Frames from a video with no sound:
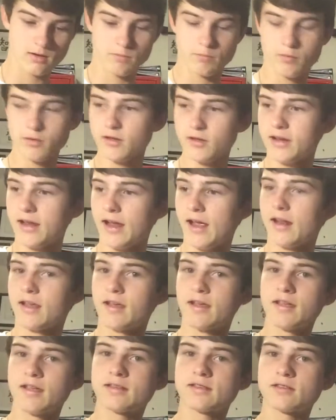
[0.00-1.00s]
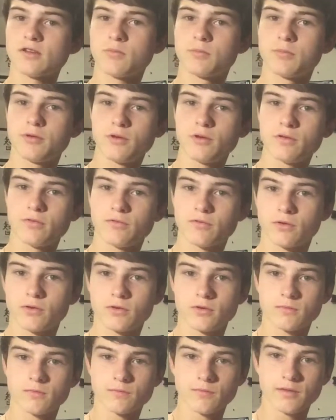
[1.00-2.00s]
But look at it. It's so
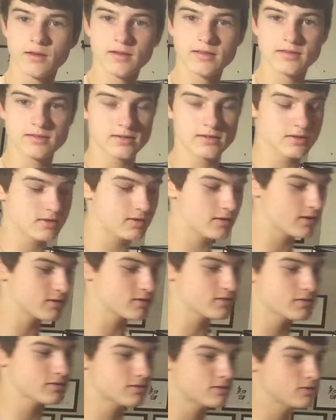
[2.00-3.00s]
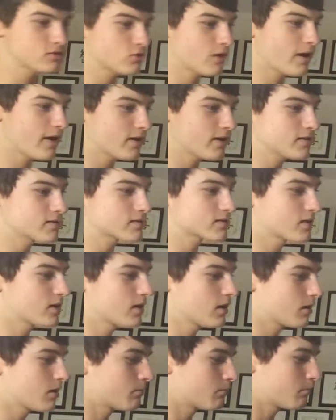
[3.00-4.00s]
beautiful. It's the Dungeons and Dragons
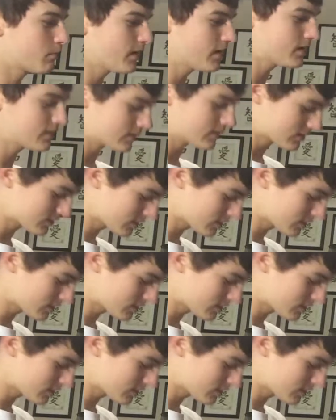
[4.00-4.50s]
basic